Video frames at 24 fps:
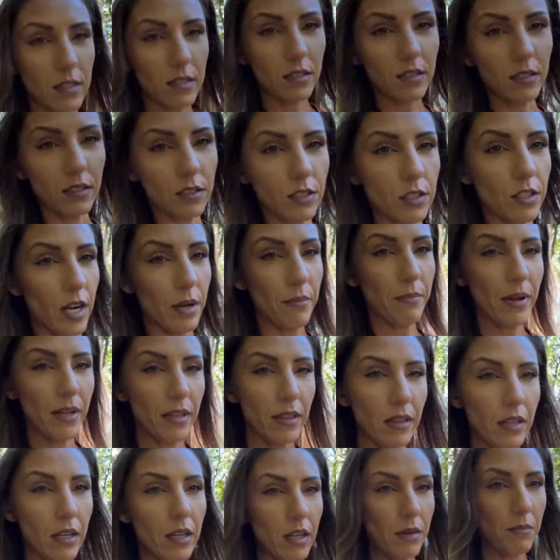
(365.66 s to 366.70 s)
little tripod
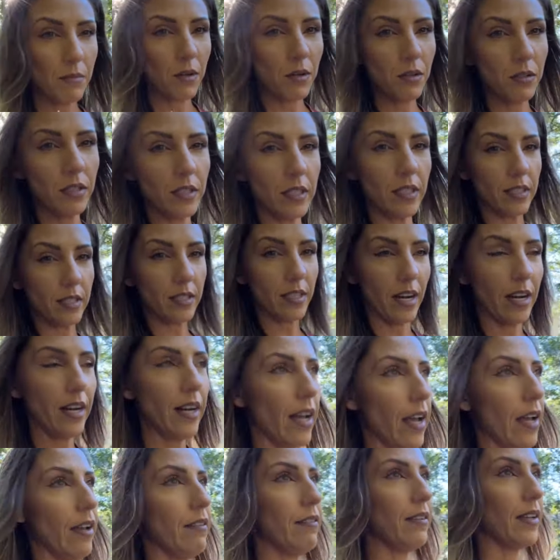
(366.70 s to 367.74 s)
thing I'm holding is kind of
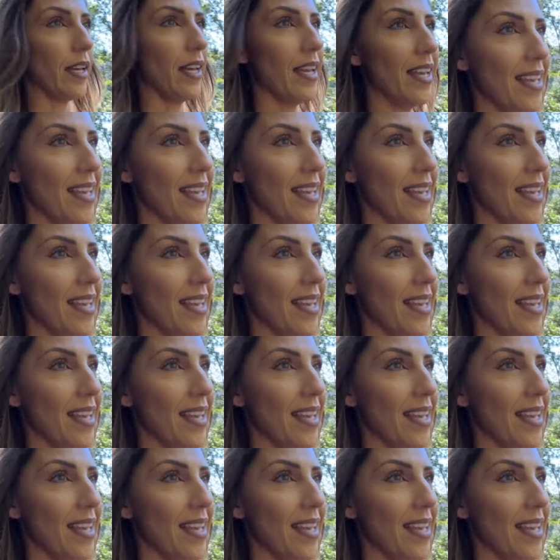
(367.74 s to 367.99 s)
heavy.